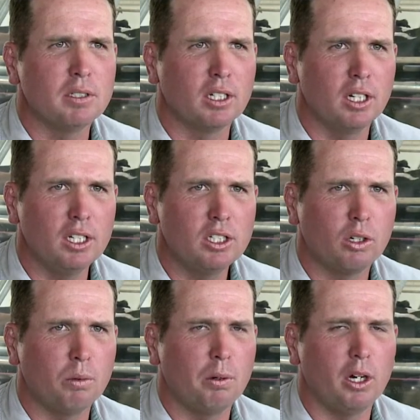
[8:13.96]
is an
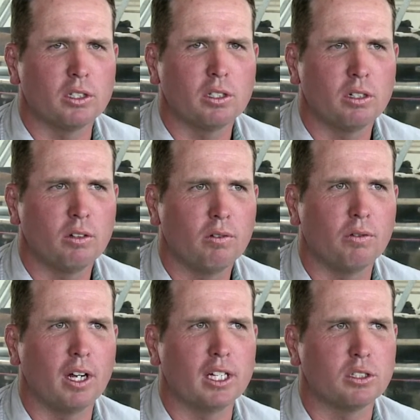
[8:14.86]
integral part
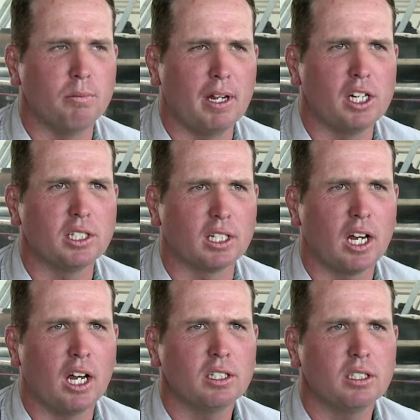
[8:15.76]
for us to manage the
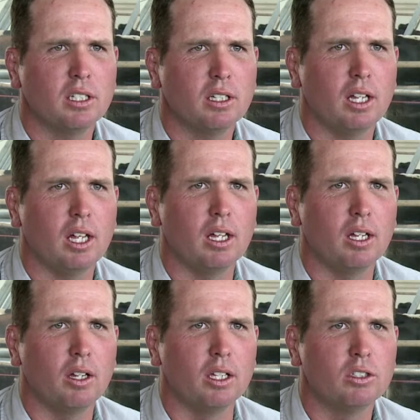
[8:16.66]
cows.
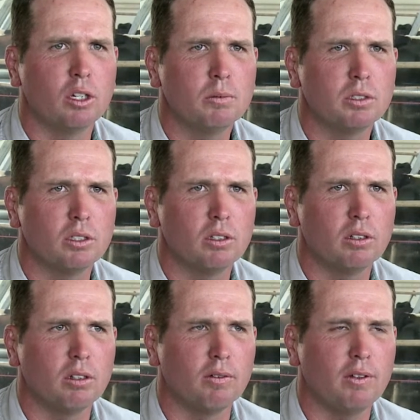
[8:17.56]
In terms
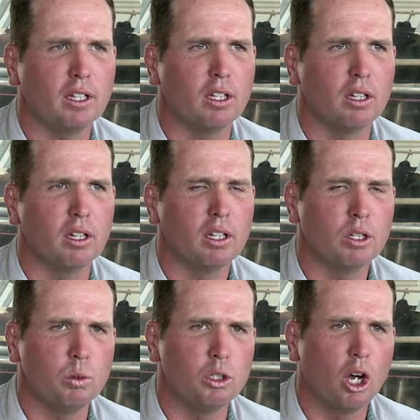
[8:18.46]
of the fact
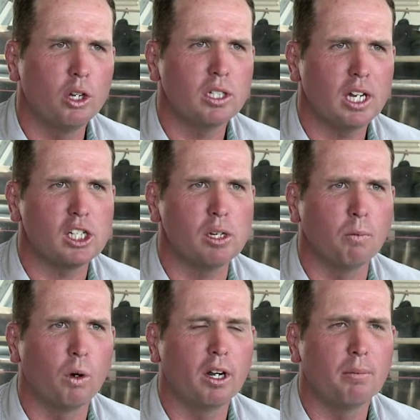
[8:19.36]
that we don't actually
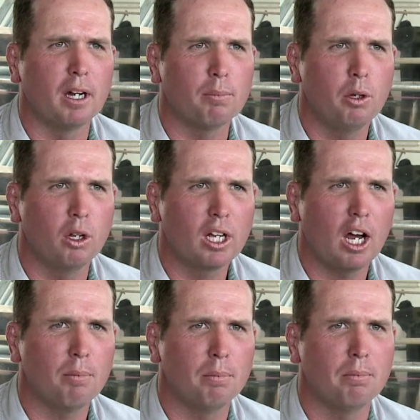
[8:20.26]
worry about per
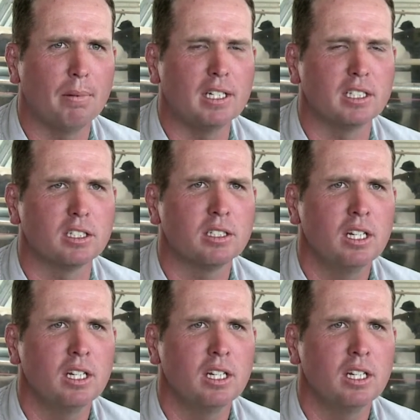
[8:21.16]
cow basis,